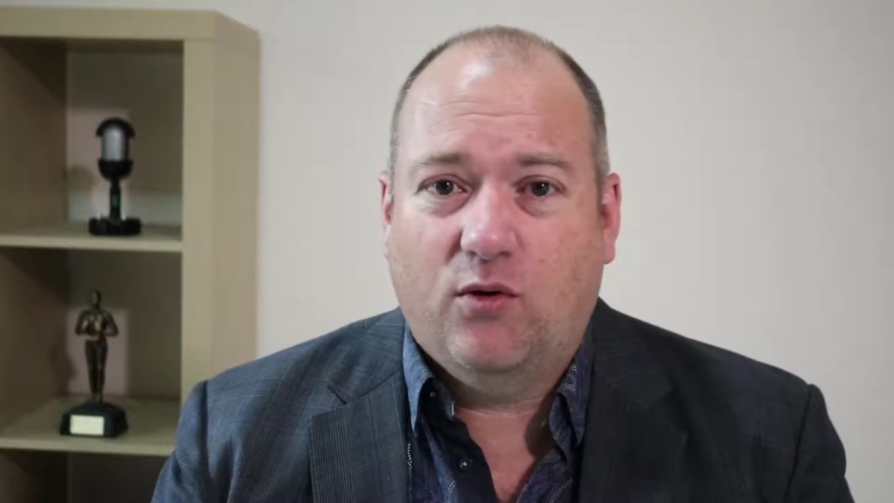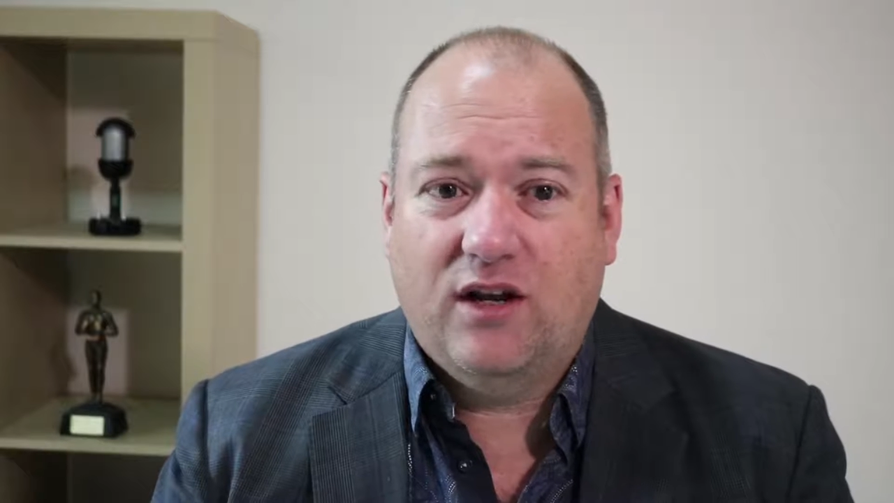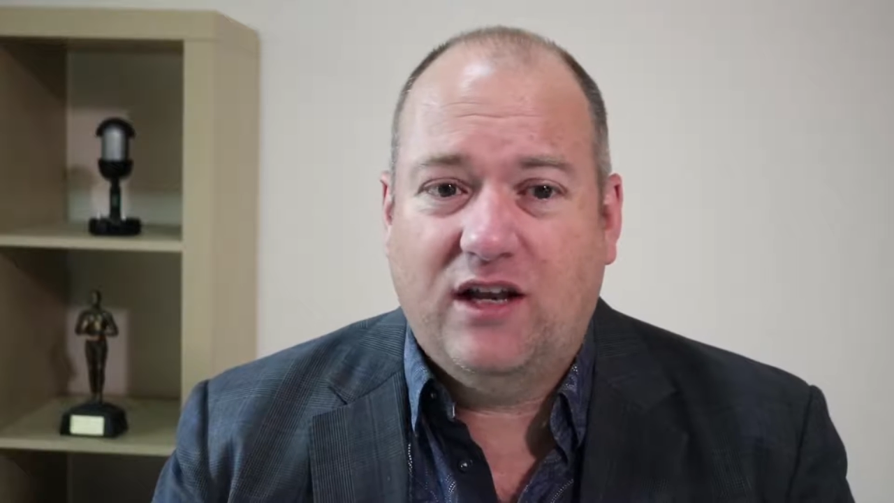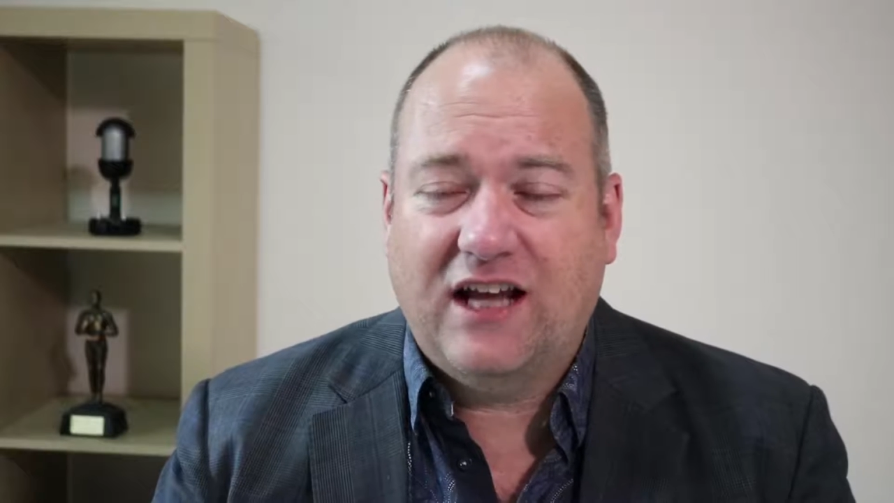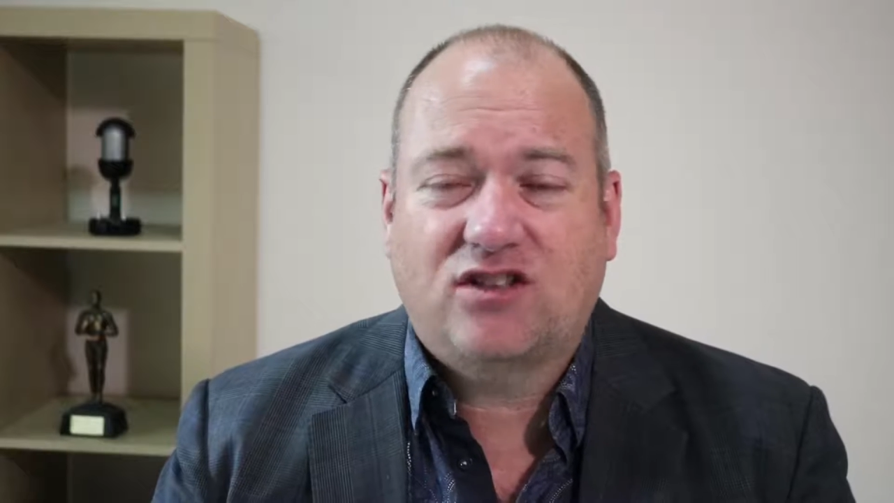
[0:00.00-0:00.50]

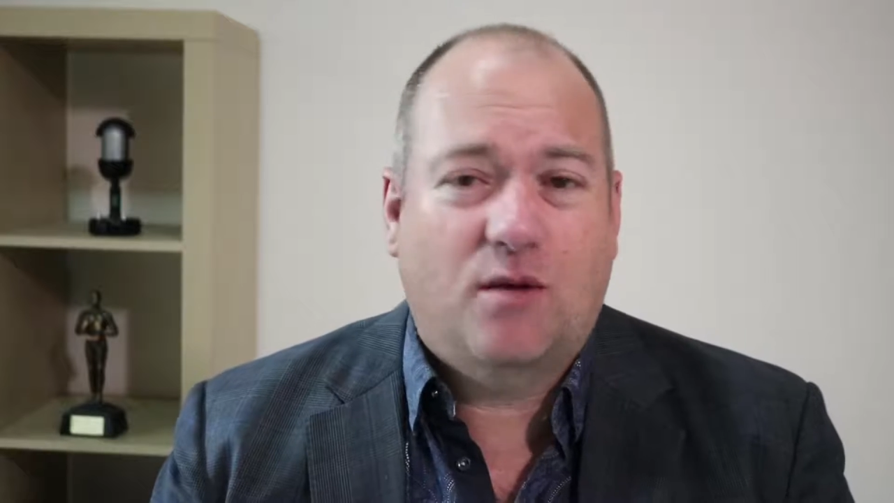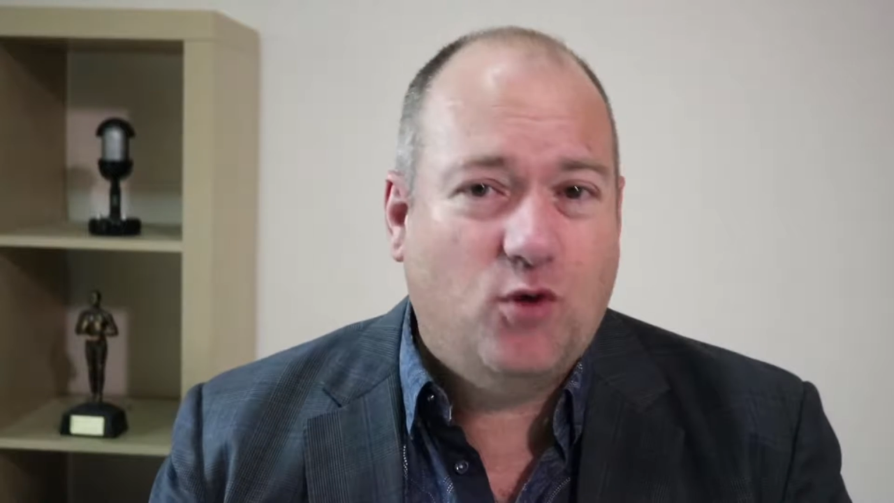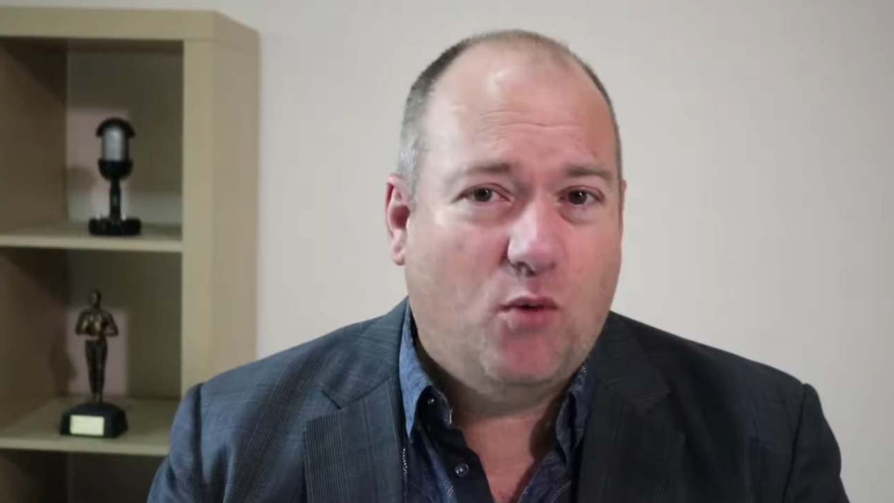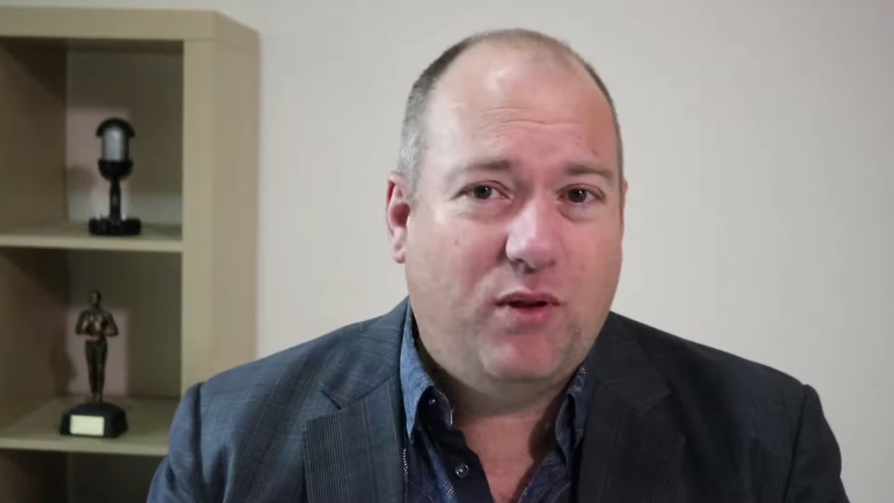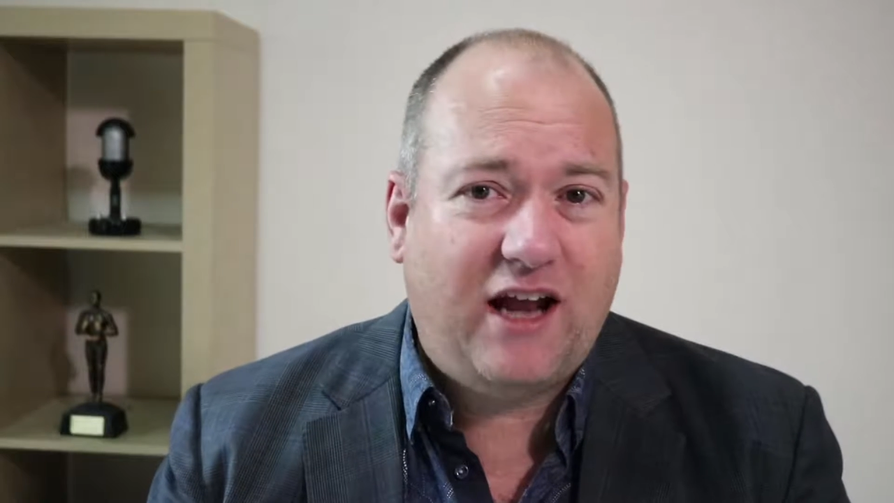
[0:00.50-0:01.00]
next time
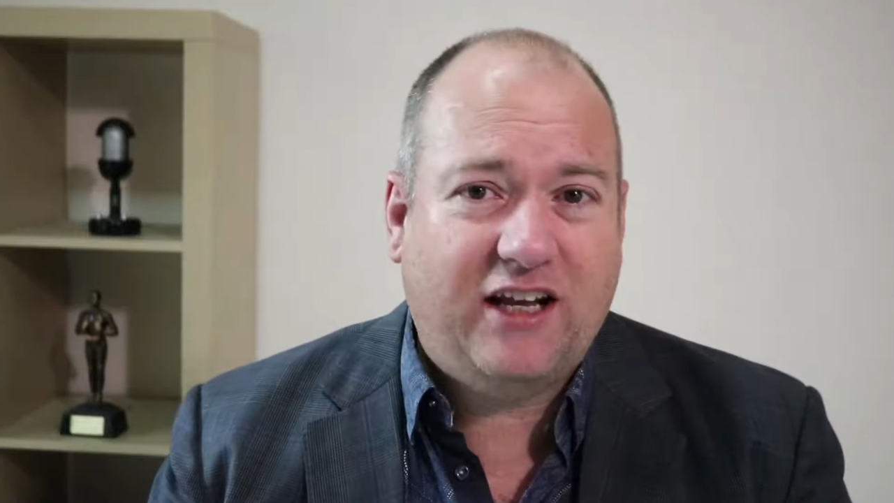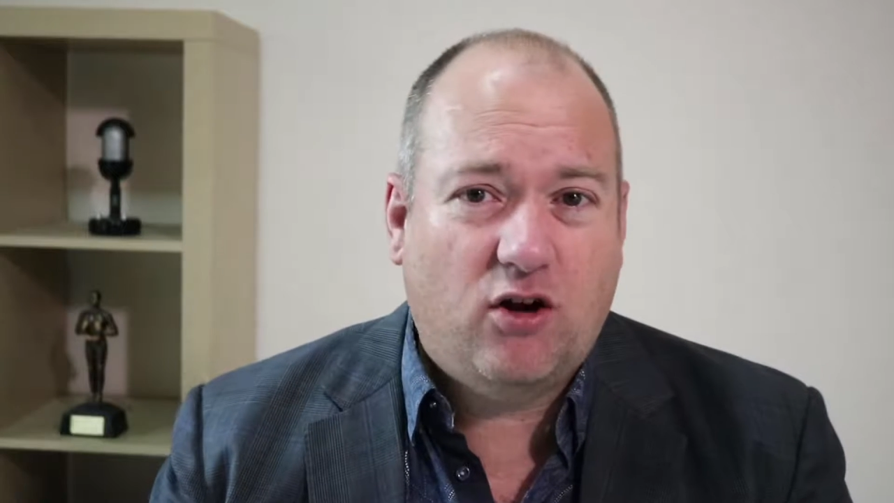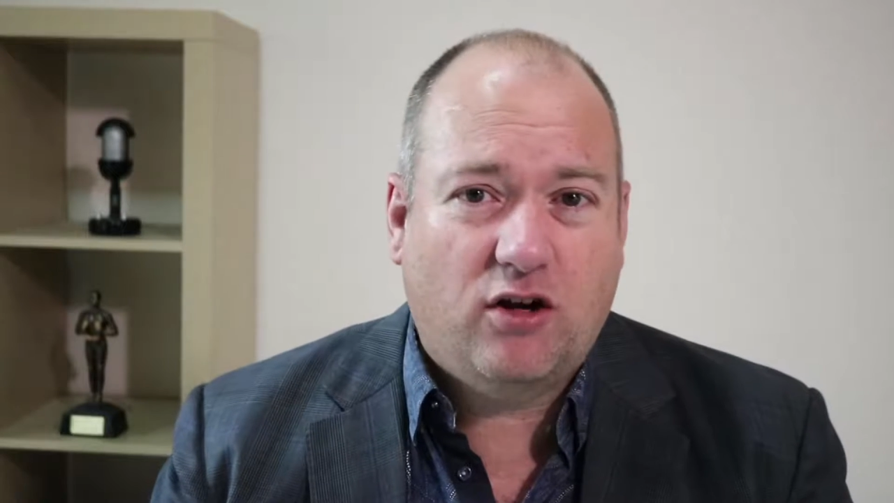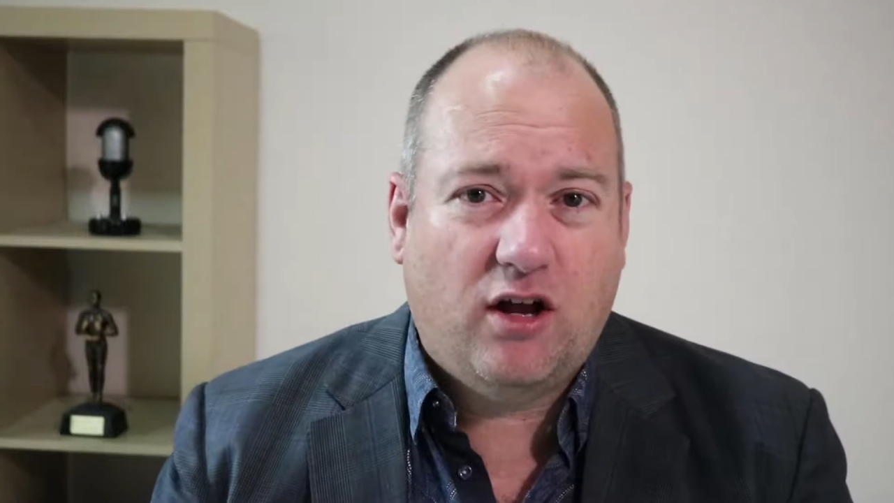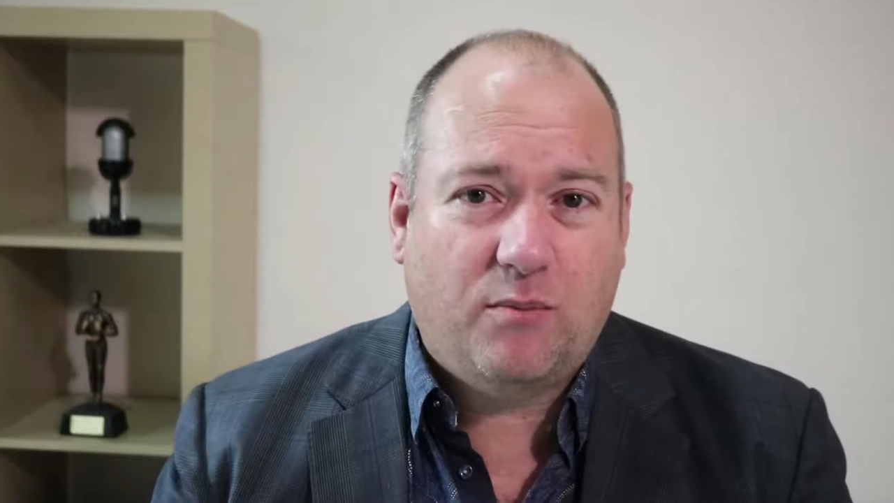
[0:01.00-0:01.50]
you're planning an
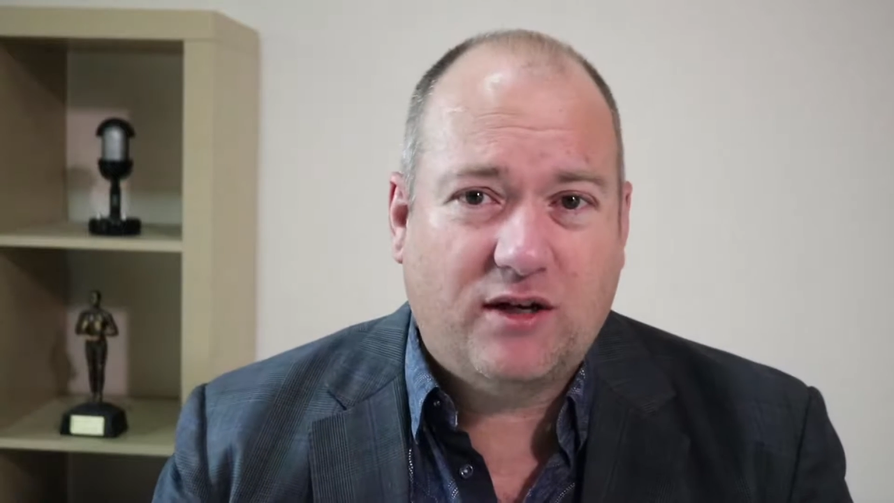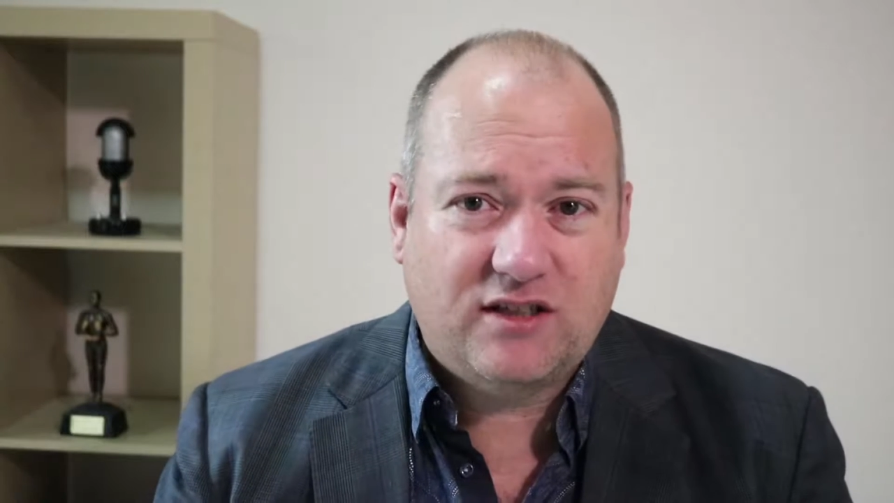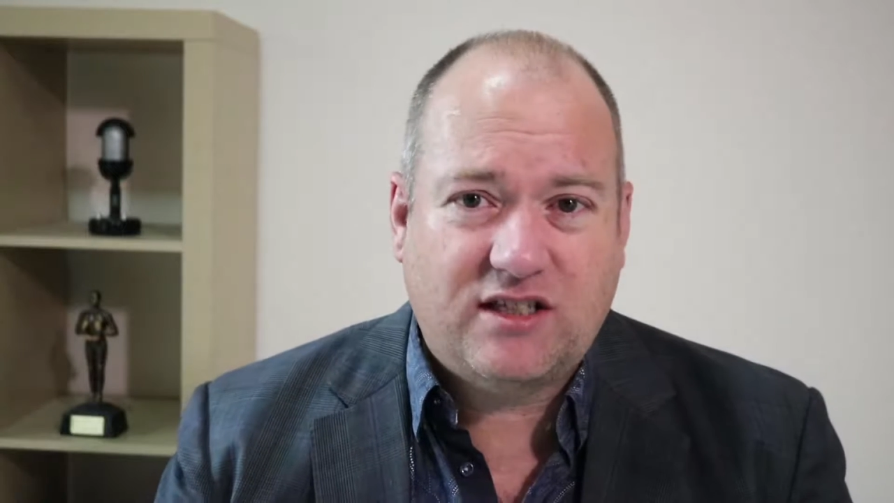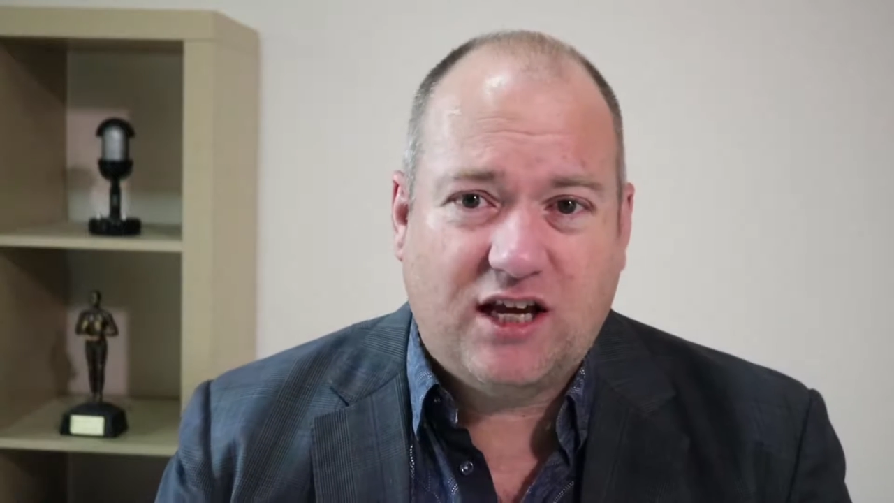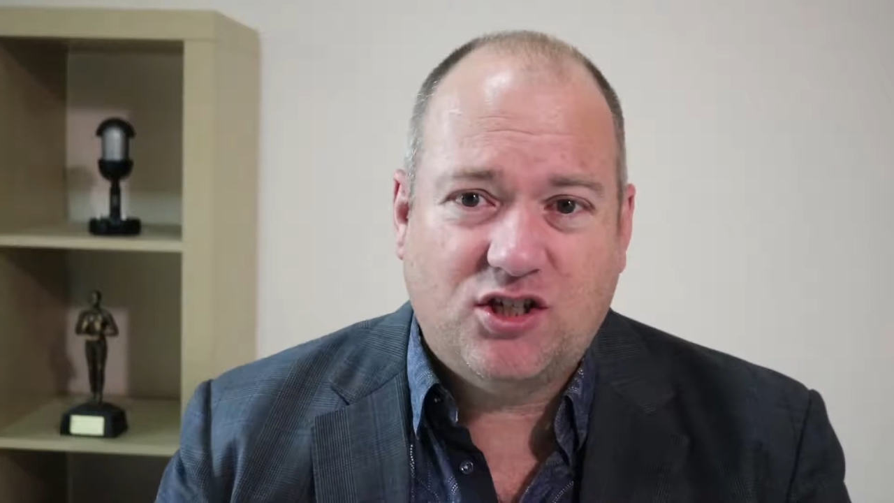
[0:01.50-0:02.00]
online
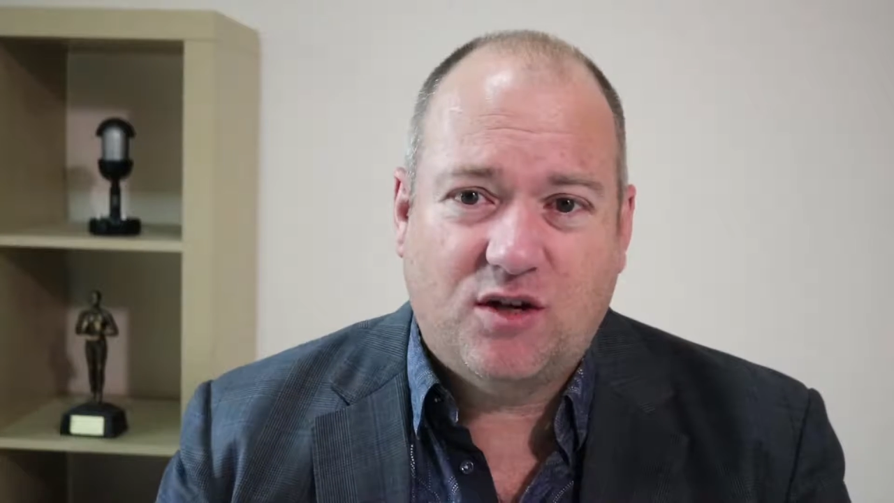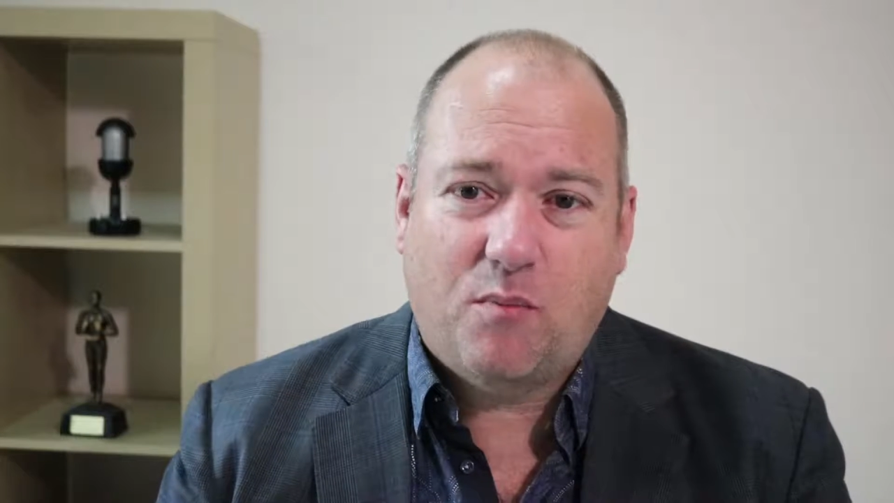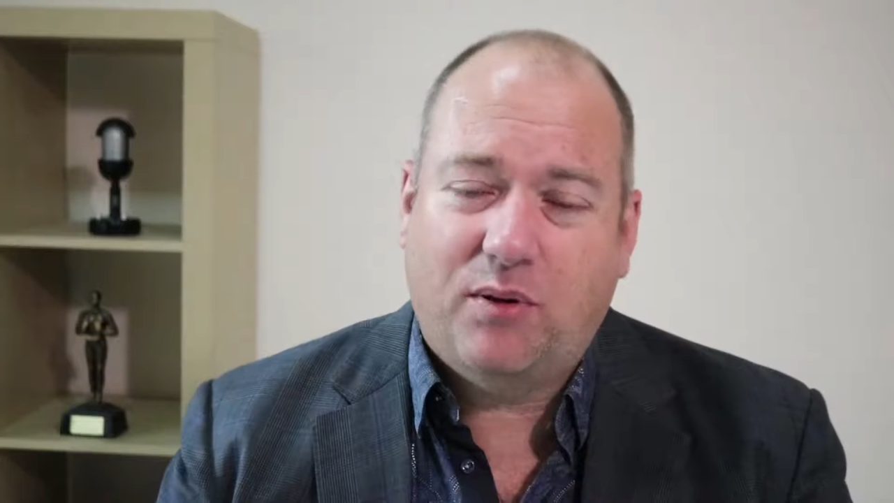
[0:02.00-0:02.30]
presentation,